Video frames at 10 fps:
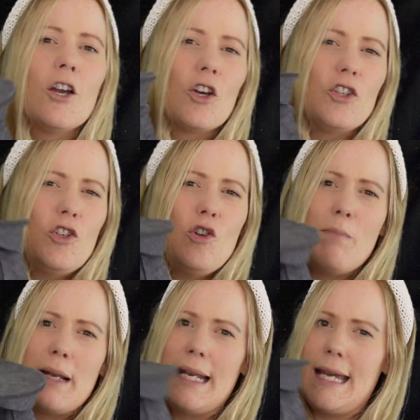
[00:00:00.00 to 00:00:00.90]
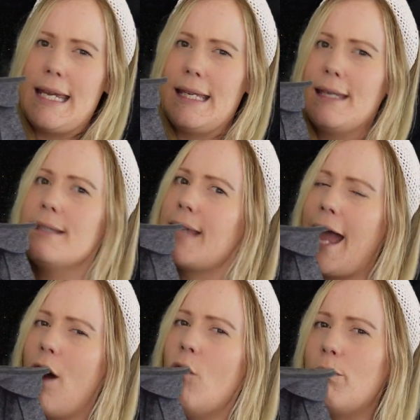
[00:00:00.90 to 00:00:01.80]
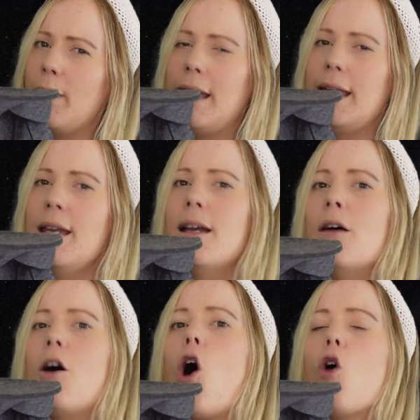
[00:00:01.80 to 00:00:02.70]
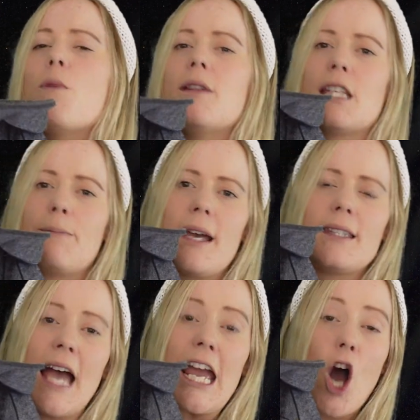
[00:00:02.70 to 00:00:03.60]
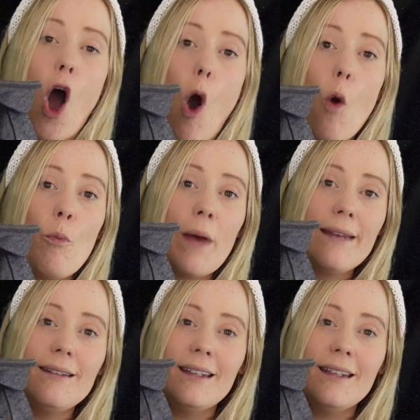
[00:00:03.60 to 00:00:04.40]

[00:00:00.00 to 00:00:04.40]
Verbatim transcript: Could you please help me open this by saying open?